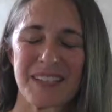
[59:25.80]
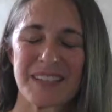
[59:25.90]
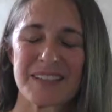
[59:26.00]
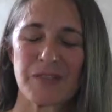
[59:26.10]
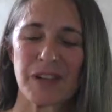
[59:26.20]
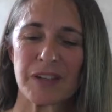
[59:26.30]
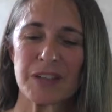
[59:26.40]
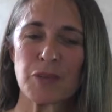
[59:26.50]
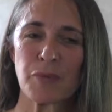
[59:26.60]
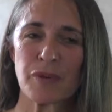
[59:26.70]
Yes. If
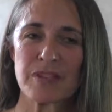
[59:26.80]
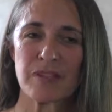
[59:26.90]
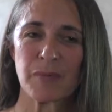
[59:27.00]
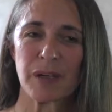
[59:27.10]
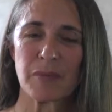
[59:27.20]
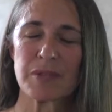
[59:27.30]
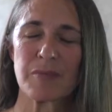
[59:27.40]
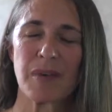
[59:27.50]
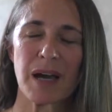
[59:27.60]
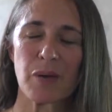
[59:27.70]
each person becomes
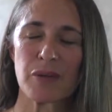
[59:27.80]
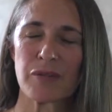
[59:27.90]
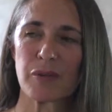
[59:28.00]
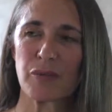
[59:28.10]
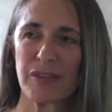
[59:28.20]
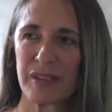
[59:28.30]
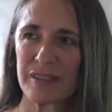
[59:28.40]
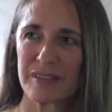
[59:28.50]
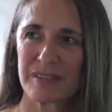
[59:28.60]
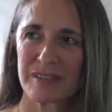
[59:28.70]
empowered from
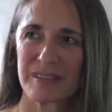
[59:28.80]
within,